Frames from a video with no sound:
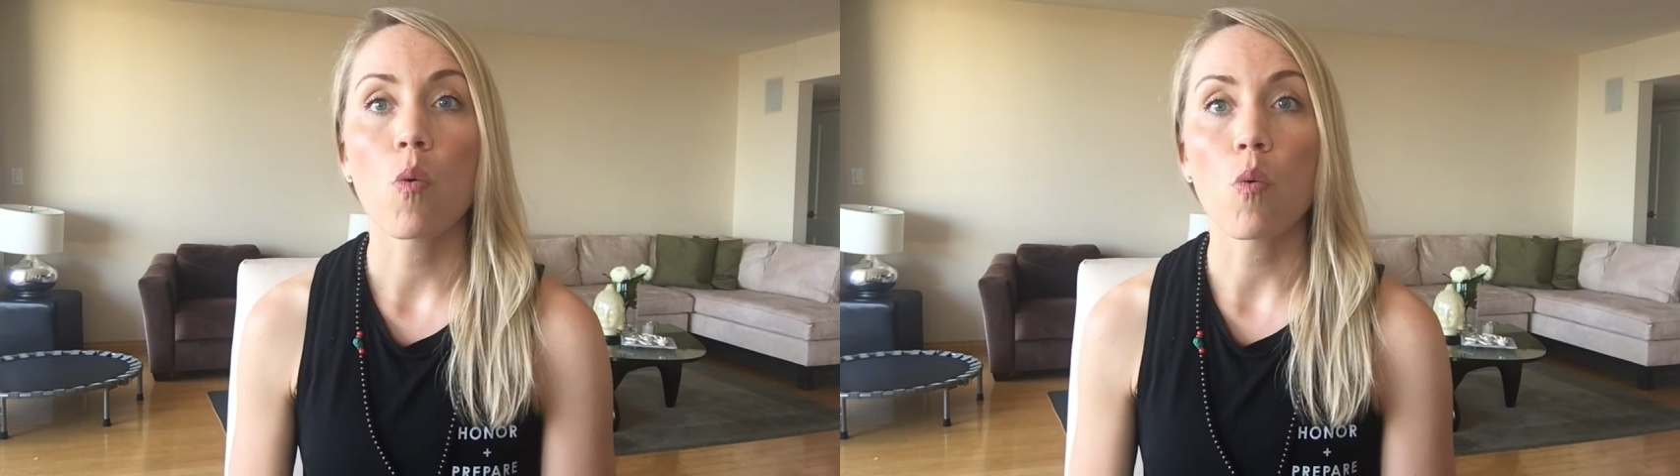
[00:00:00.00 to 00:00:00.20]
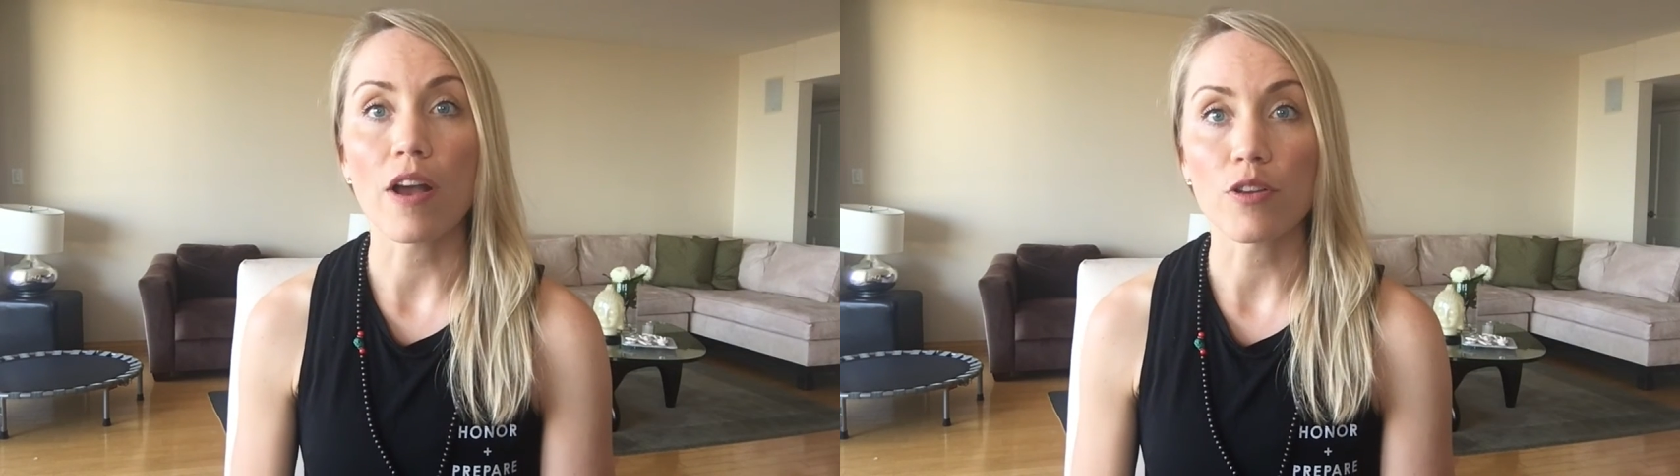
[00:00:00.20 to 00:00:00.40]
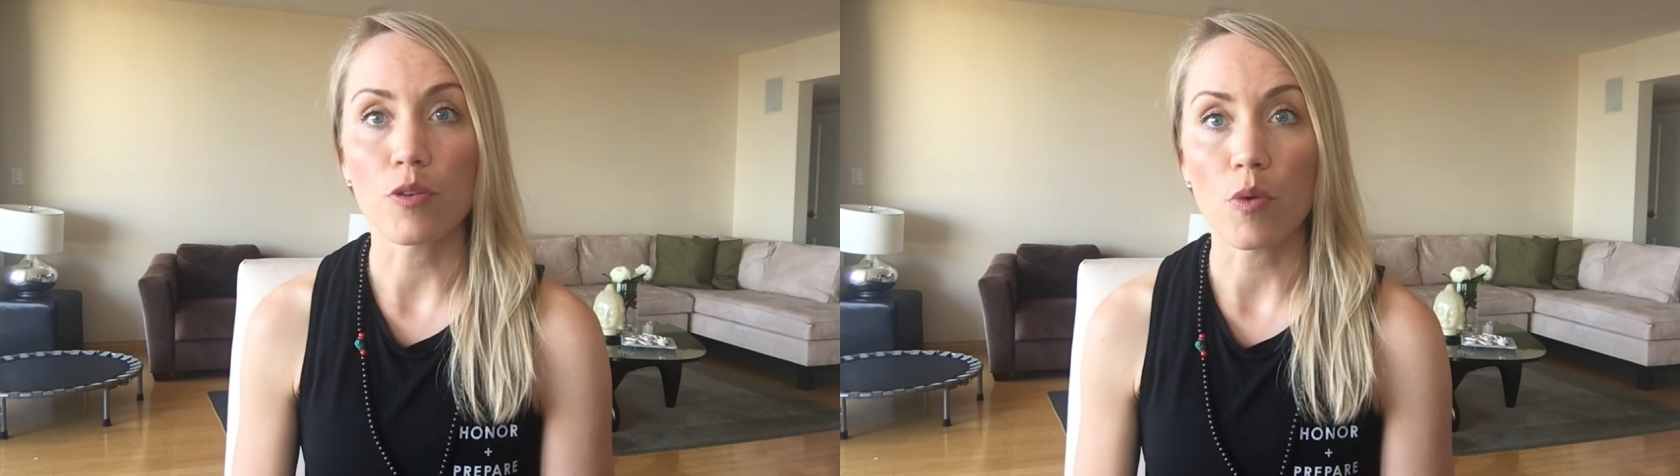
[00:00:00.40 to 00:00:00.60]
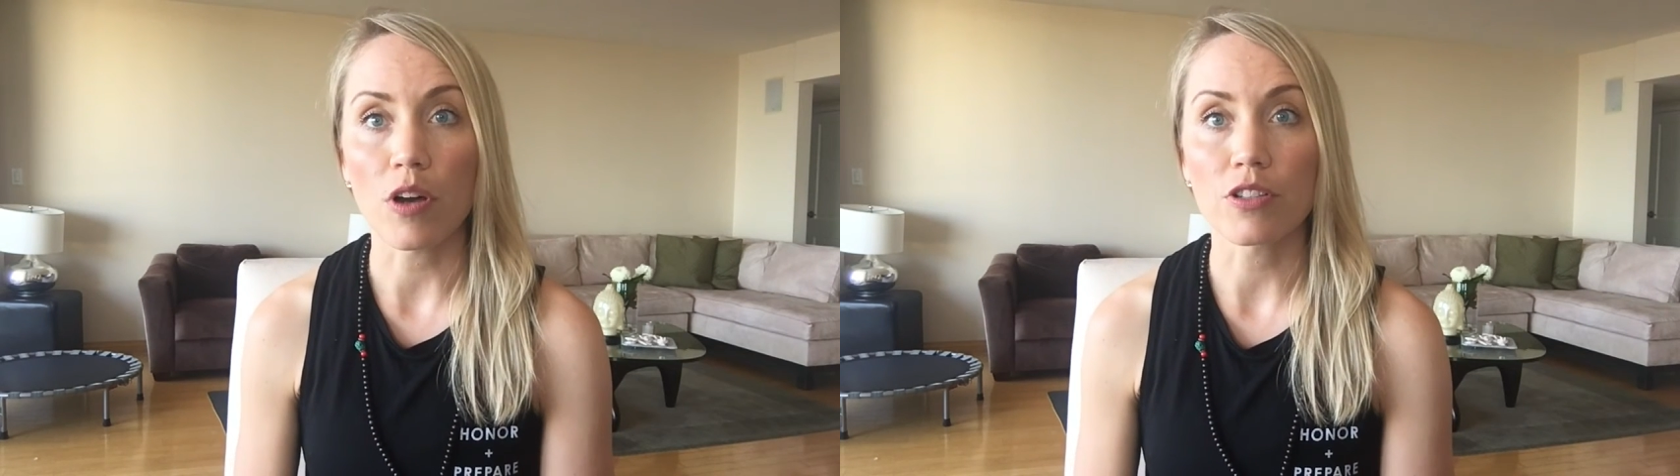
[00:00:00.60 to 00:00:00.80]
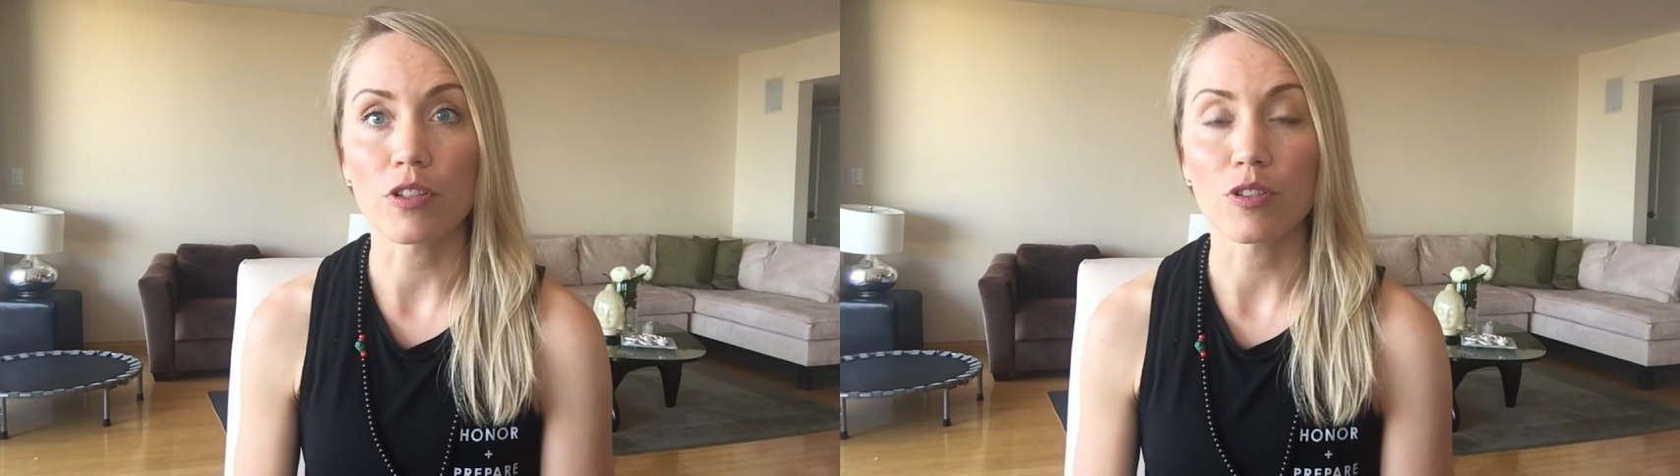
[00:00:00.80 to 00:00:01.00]
why you'll
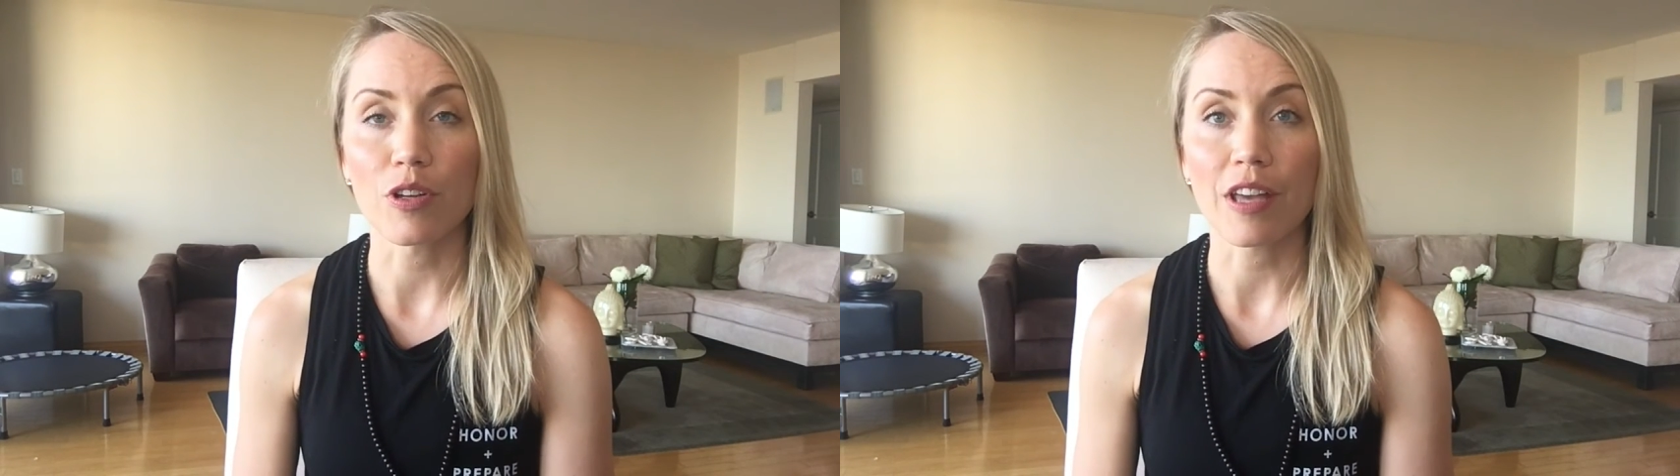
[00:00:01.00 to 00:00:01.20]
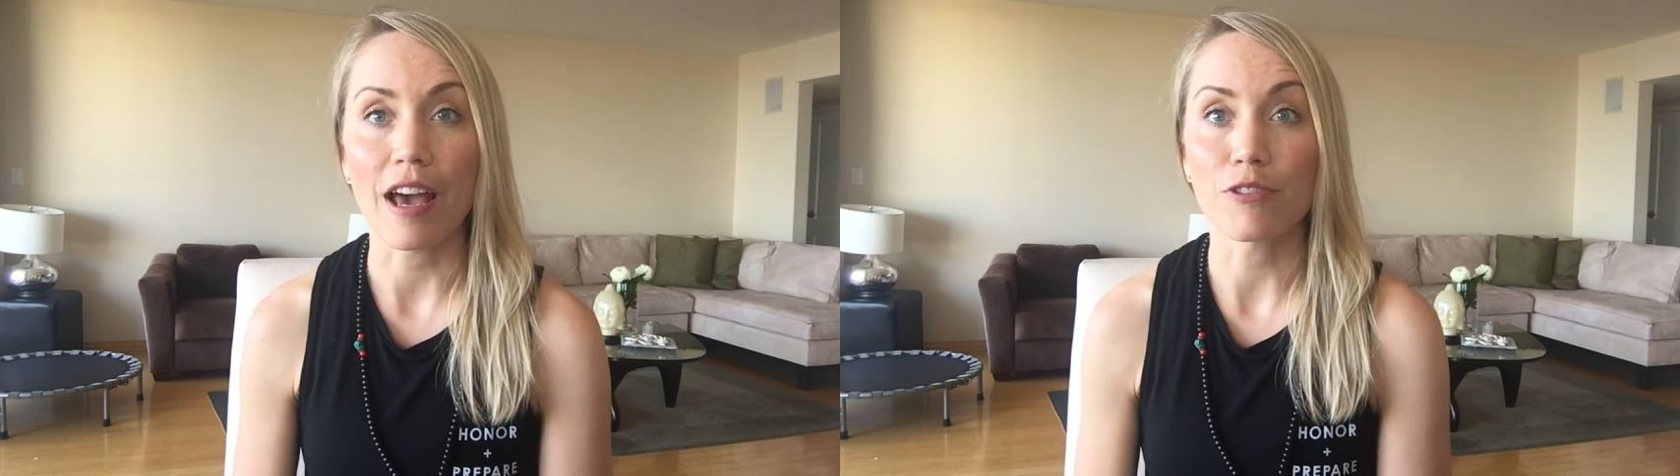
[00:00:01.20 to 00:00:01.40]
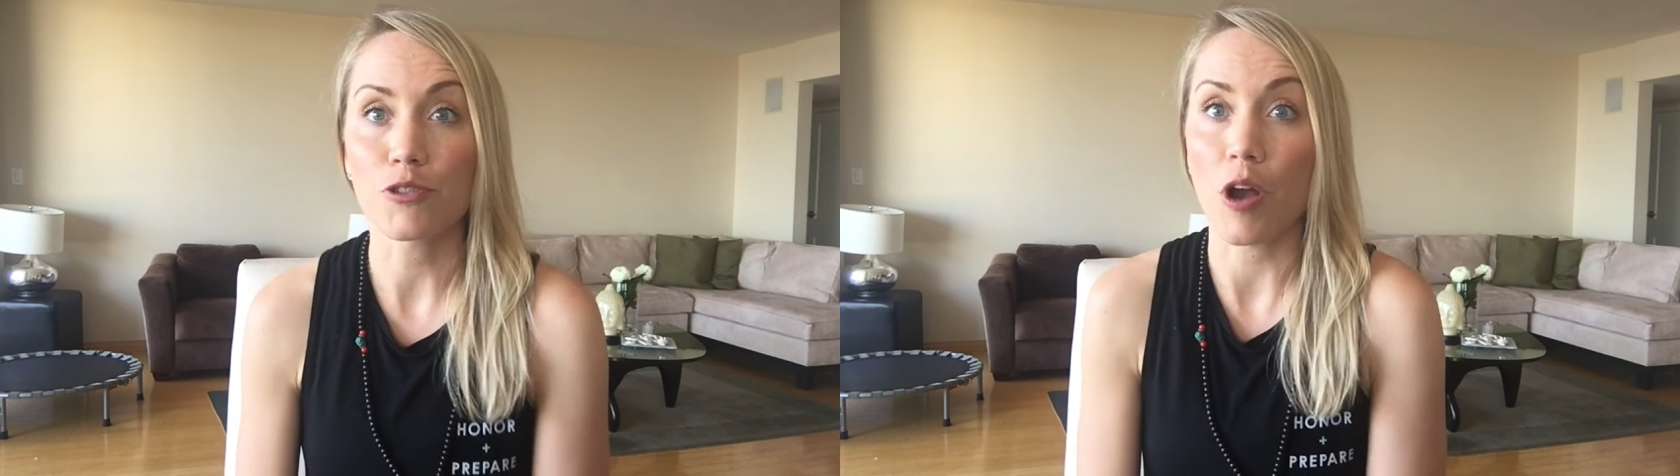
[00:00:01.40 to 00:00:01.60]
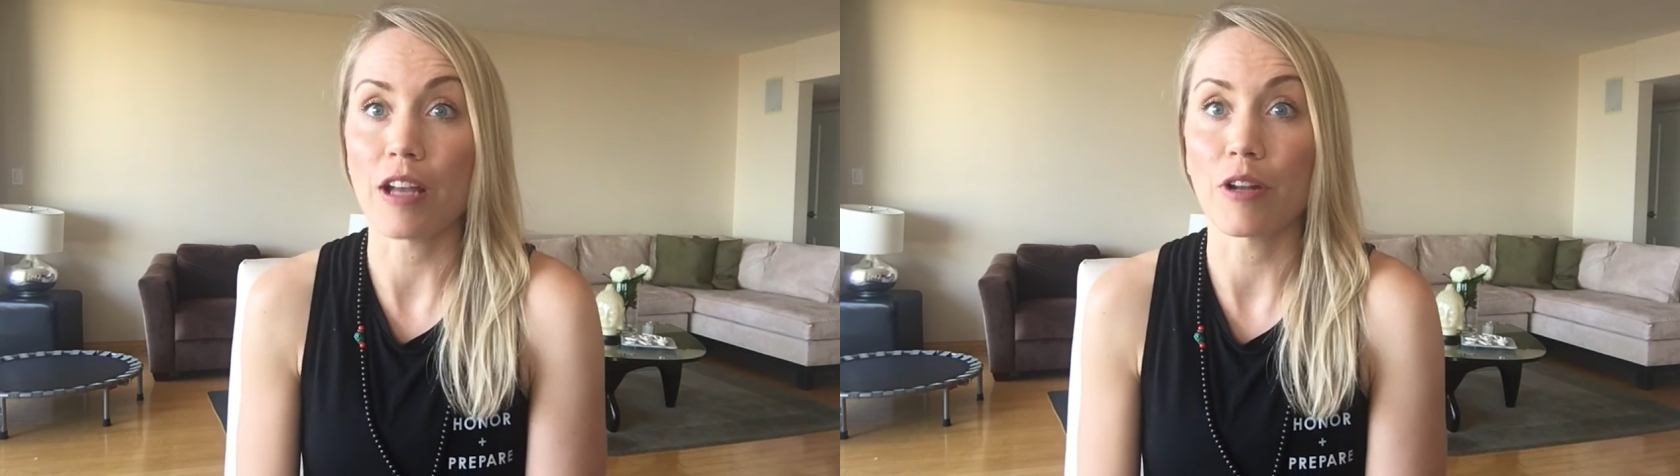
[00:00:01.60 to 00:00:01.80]
want to look at trying